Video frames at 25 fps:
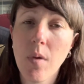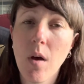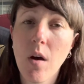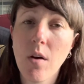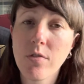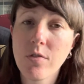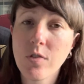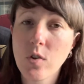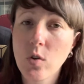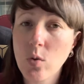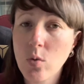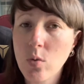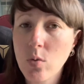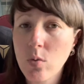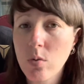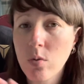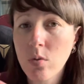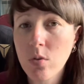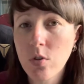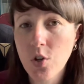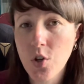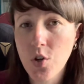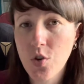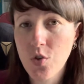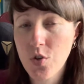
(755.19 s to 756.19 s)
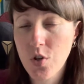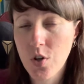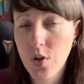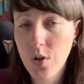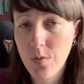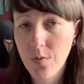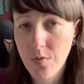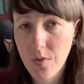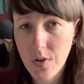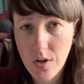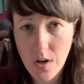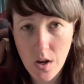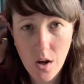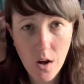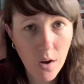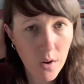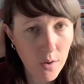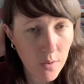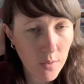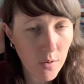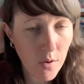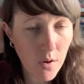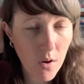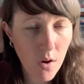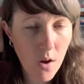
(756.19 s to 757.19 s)
a full YouTube
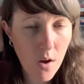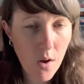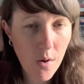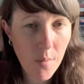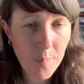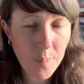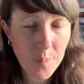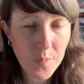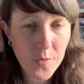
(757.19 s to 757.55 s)
video um,